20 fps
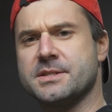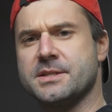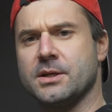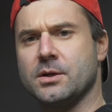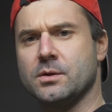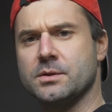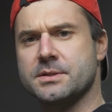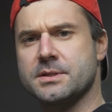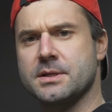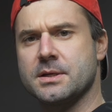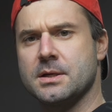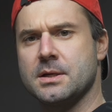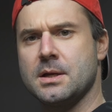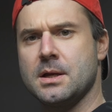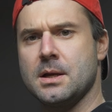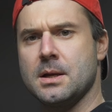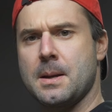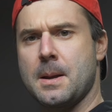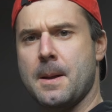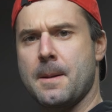tilt
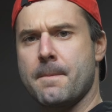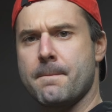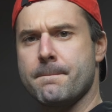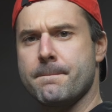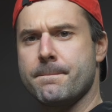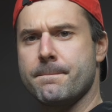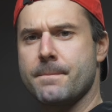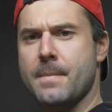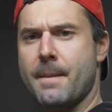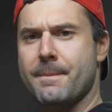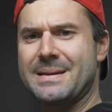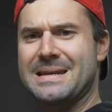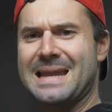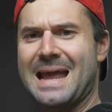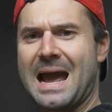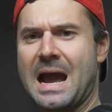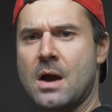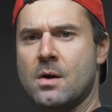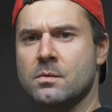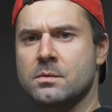up and
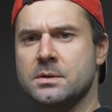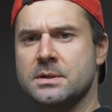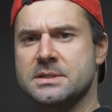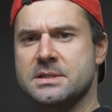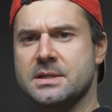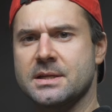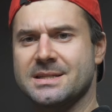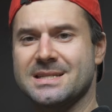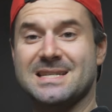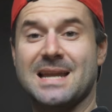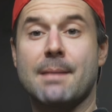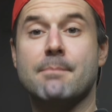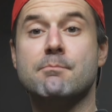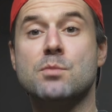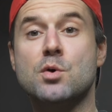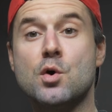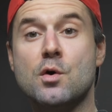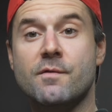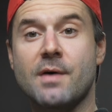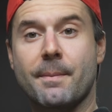down. It does not
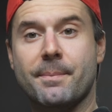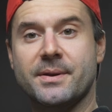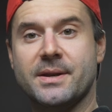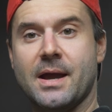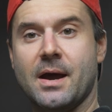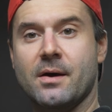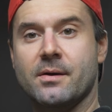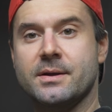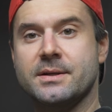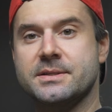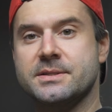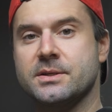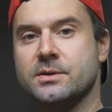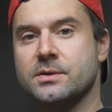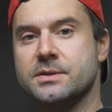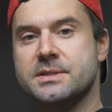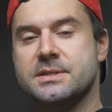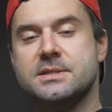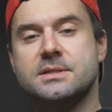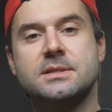move up and down. It
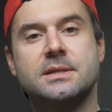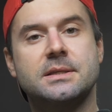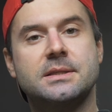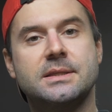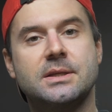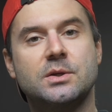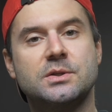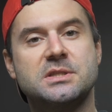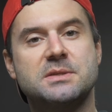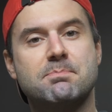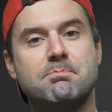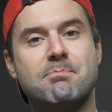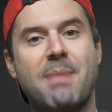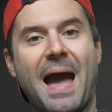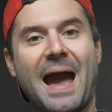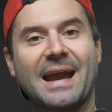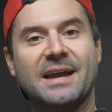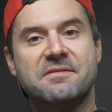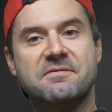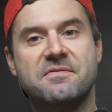tilts
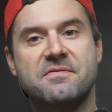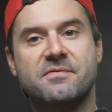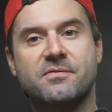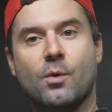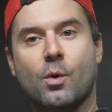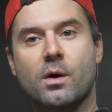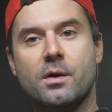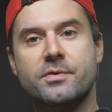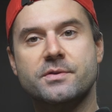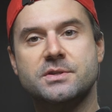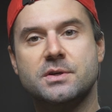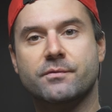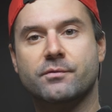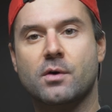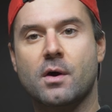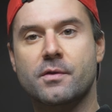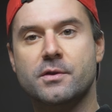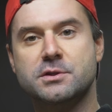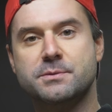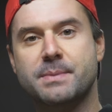back and forth. So for
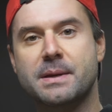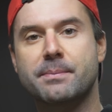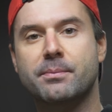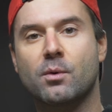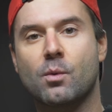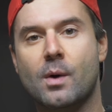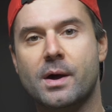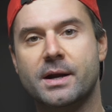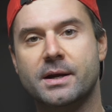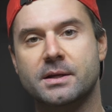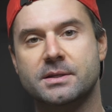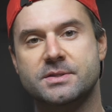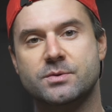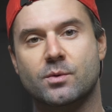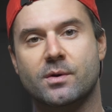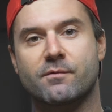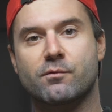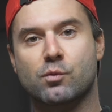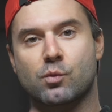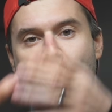all those people wanting to
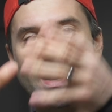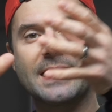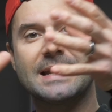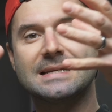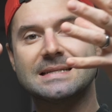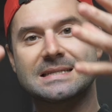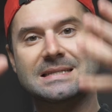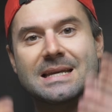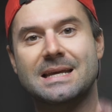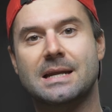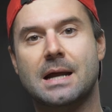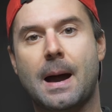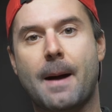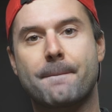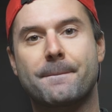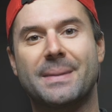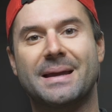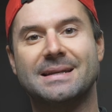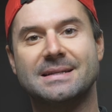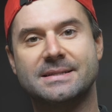sort of raise it
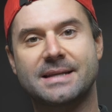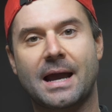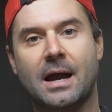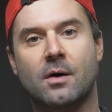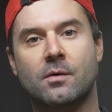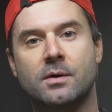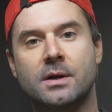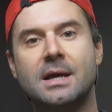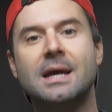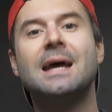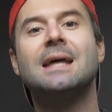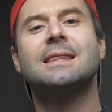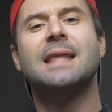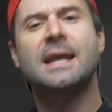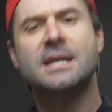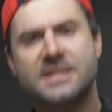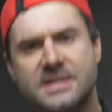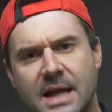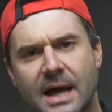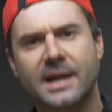up and down, that
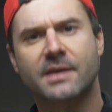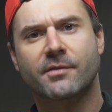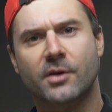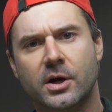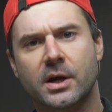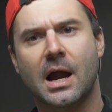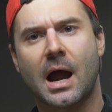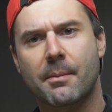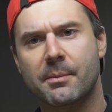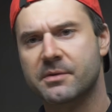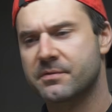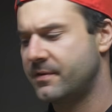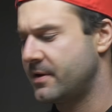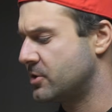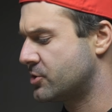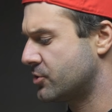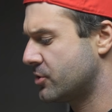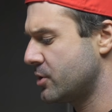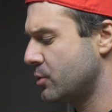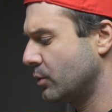is not a very common
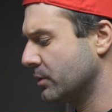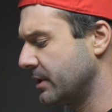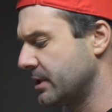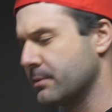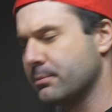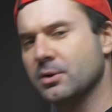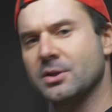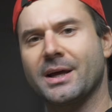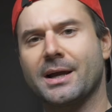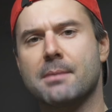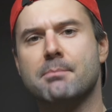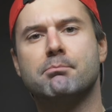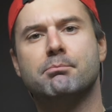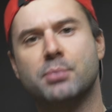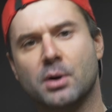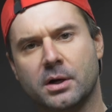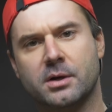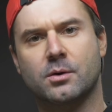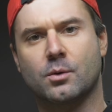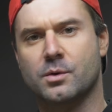feature. You will need to put like a
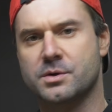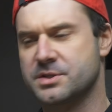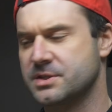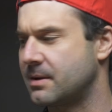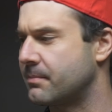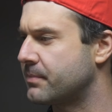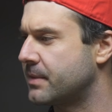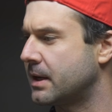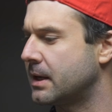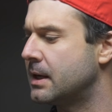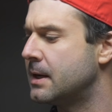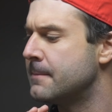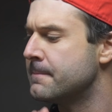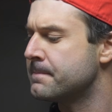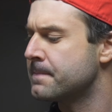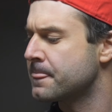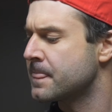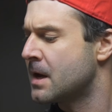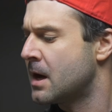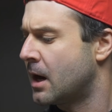book or something
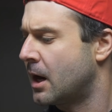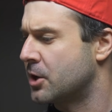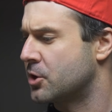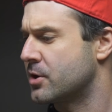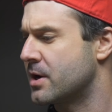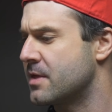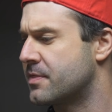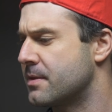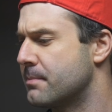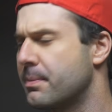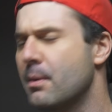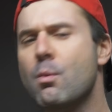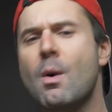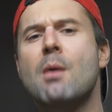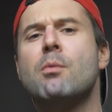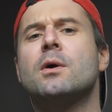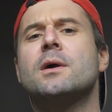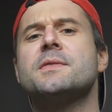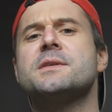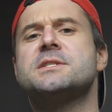underneath it. But
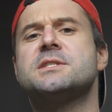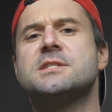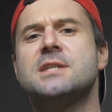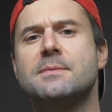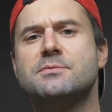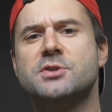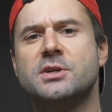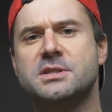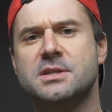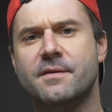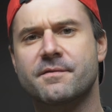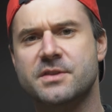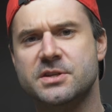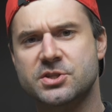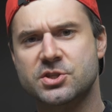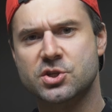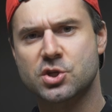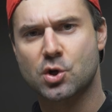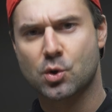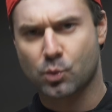while we're on the subject of the
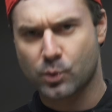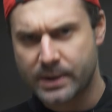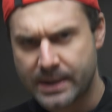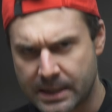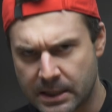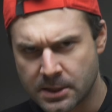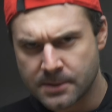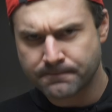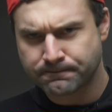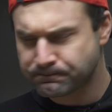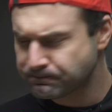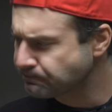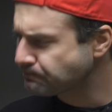screen,